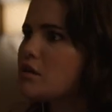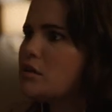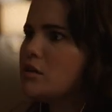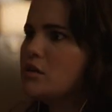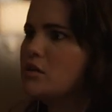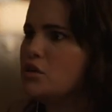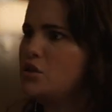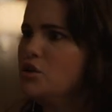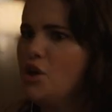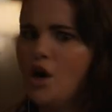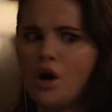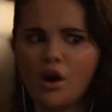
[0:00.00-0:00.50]

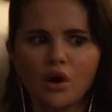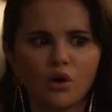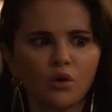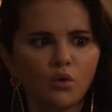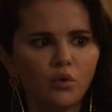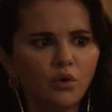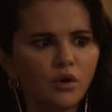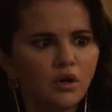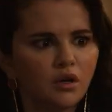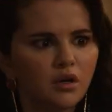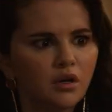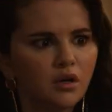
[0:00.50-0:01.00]

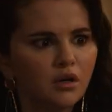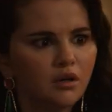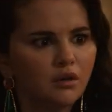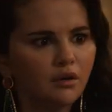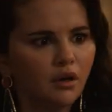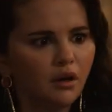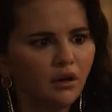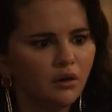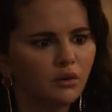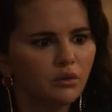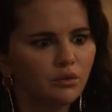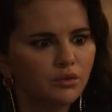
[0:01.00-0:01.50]
No.
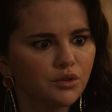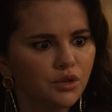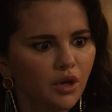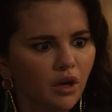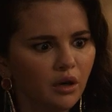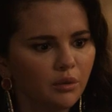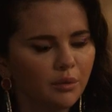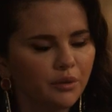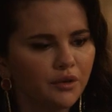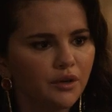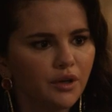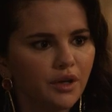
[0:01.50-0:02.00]

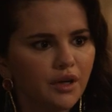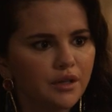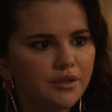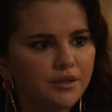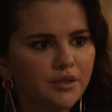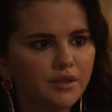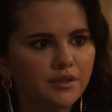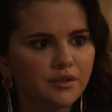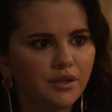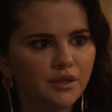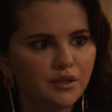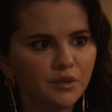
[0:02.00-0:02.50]
Talbert has
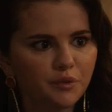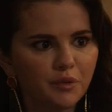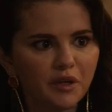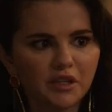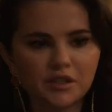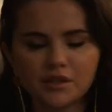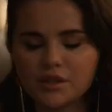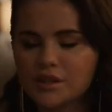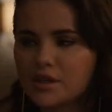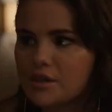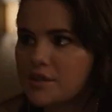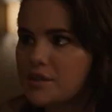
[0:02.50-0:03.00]
a
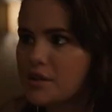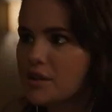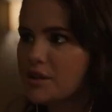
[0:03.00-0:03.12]
suspect he has a